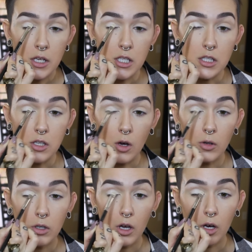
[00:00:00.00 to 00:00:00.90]
Just
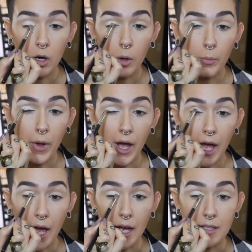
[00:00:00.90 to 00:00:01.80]
don't go
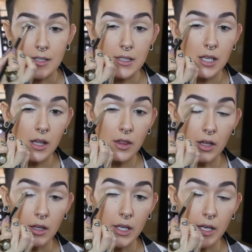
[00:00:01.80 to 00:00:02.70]
past the
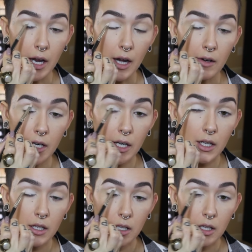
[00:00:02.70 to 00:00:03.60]
lid
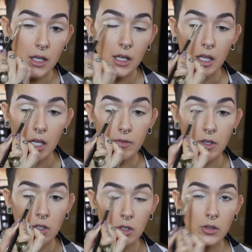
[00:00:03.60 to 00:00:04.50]
area. If
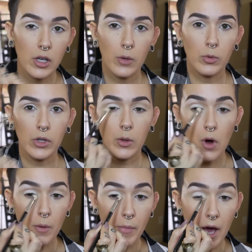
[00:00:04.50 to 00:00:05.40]
you do, it really
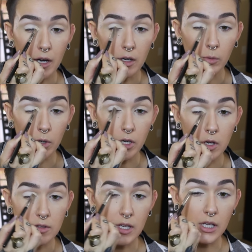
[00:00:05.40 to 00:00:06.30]
won't matter. We're
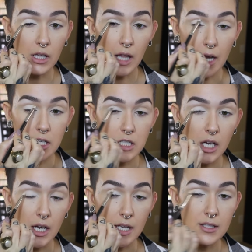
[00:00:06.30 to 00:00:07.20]
using light
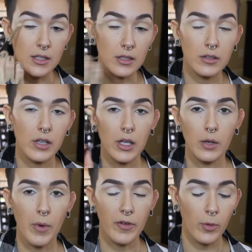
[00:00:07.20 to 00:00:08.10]
shades and
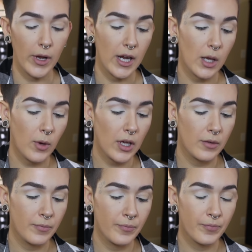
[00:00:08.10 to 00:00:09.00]
it'll buff away anyway.
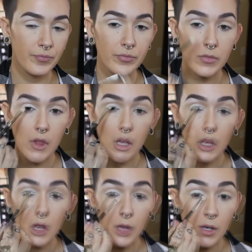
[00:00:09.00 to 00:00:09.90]

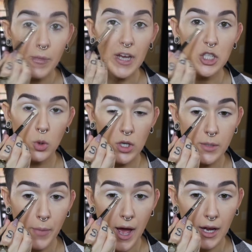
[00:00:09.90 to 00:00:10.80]
I'm going to make sure
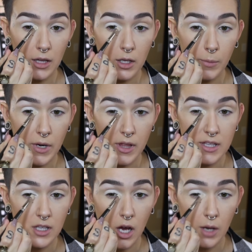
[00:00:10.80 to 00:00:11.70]
to pack a little bit of
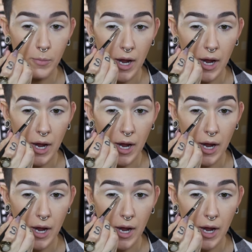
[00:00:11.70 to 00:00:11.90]
this on